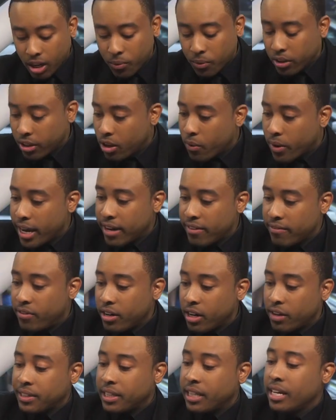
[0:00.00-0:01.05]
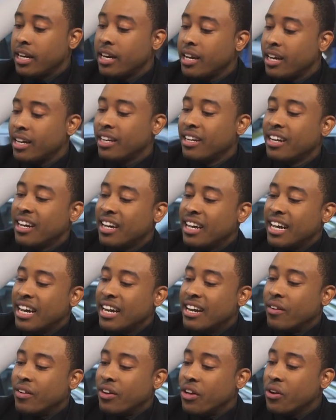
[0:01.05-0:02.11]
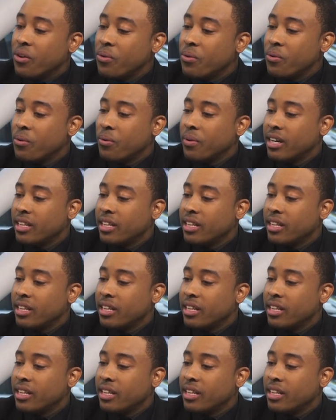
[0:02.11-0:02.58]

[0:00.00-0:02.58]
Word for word: I want to go ahead and fit everything in. Yeah. Now you,